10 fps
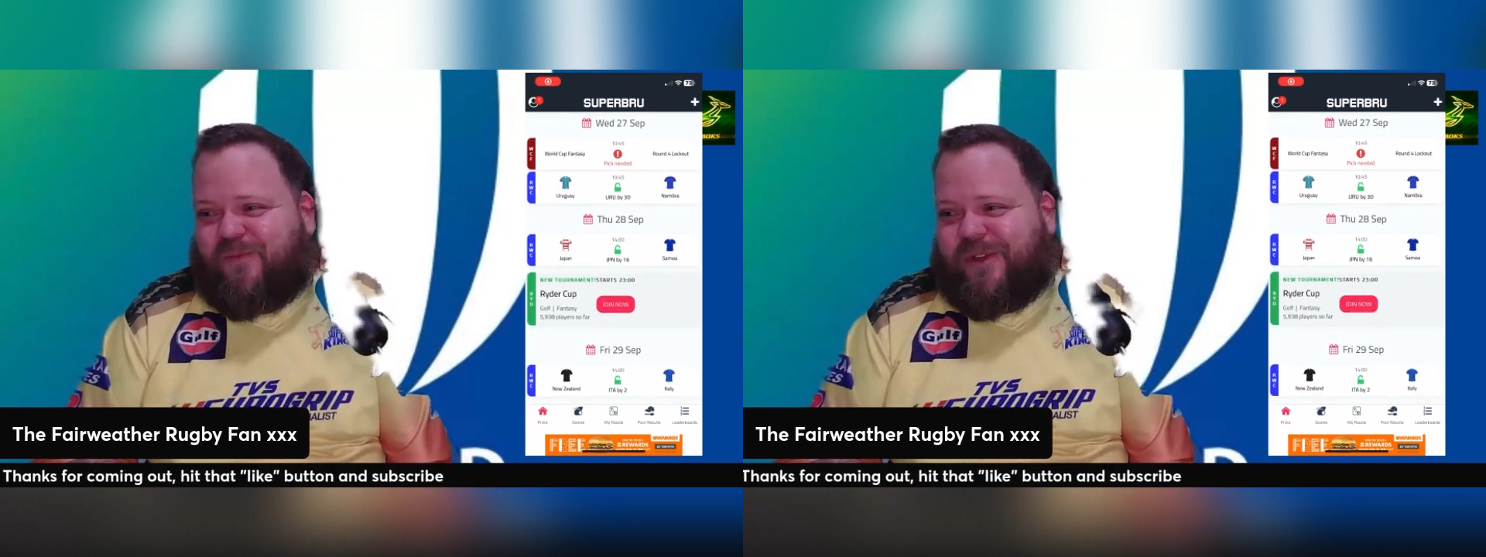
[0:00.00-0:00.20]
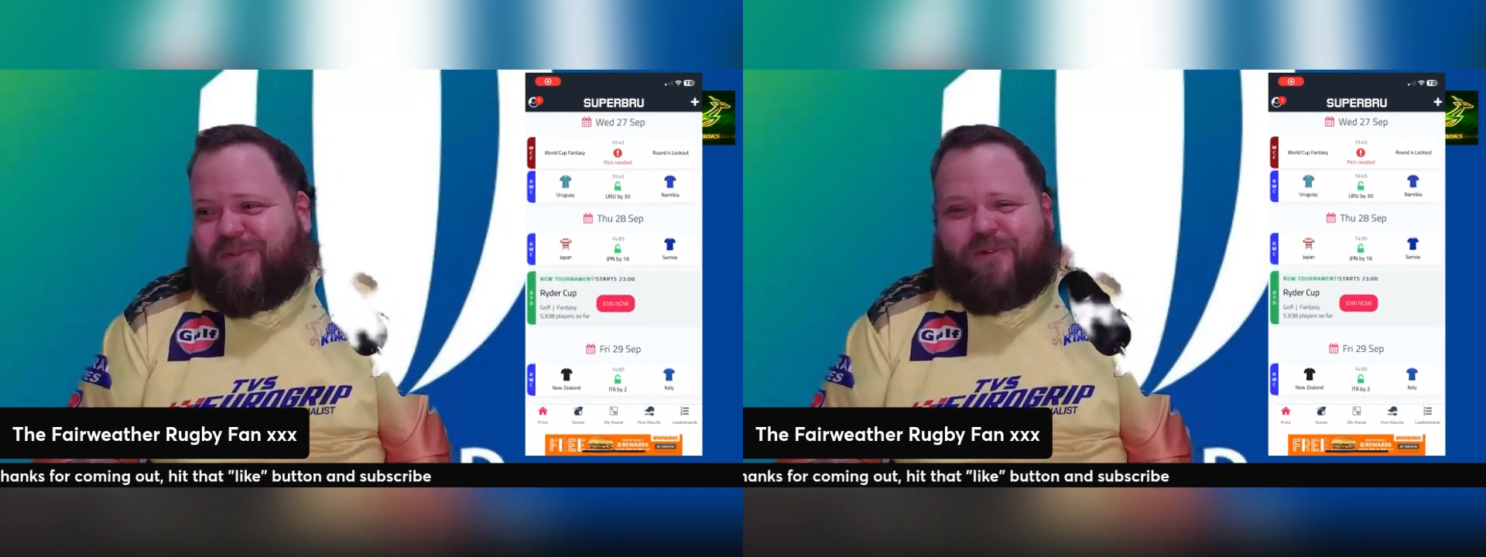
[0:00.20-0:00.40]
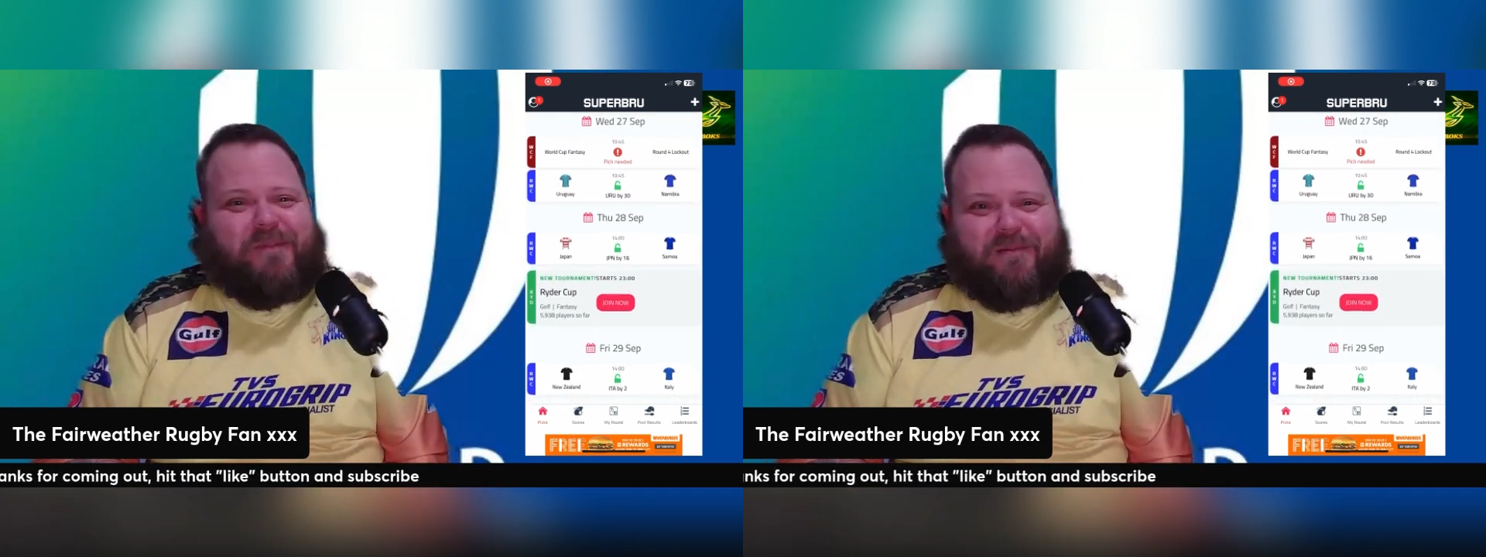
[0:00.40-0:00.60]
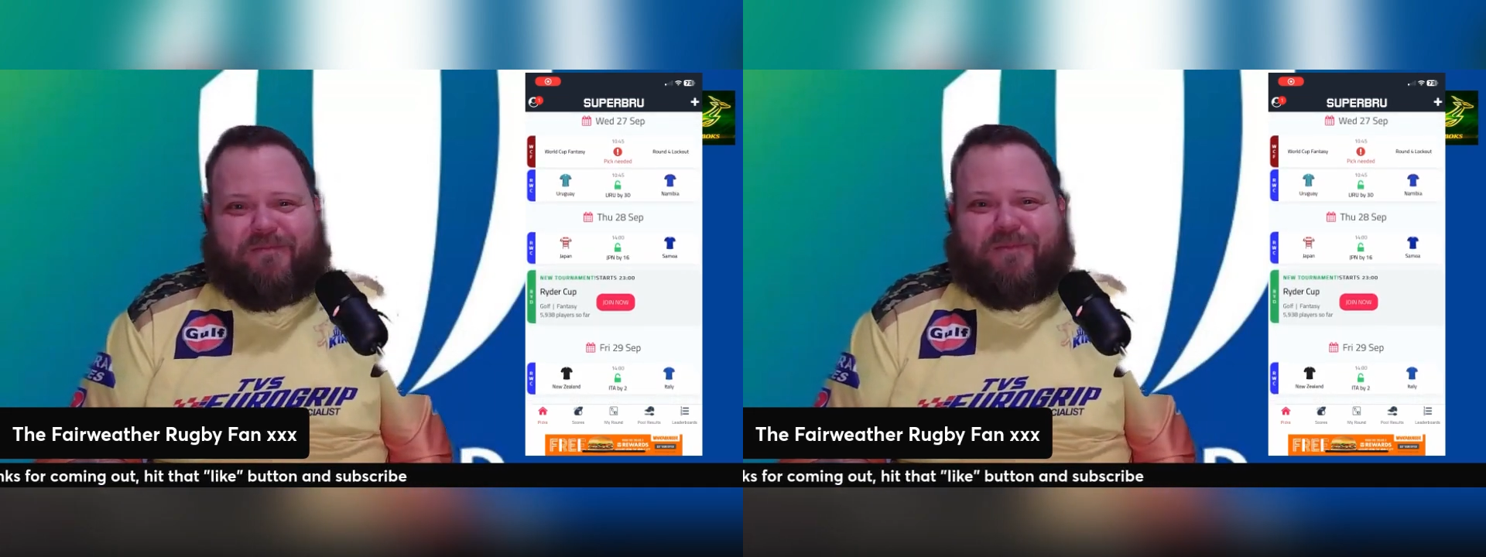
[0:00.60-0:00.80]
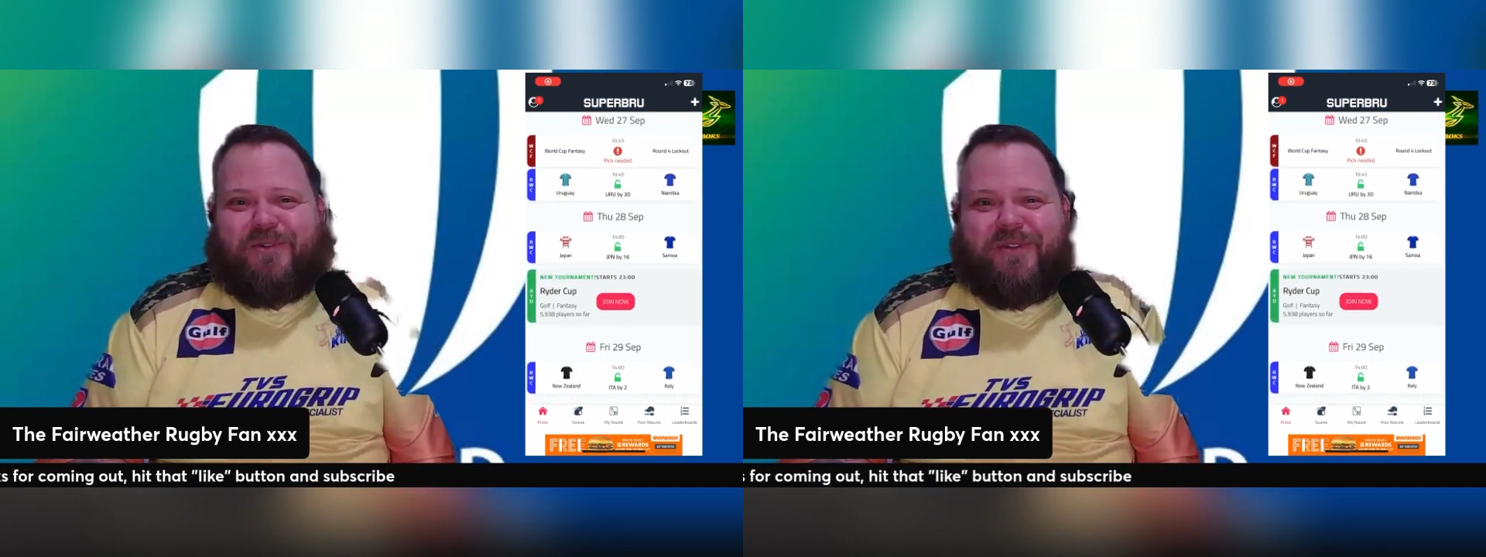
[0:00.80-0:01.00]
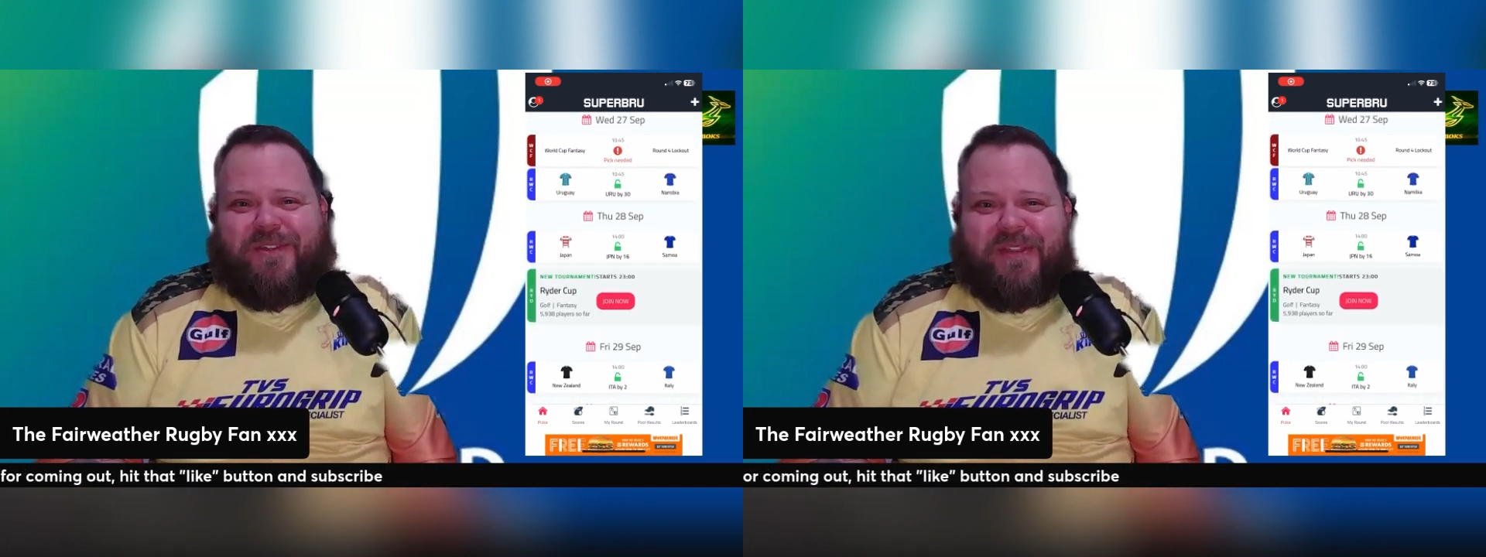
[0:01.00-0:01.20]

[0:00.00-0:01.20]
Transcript: We remember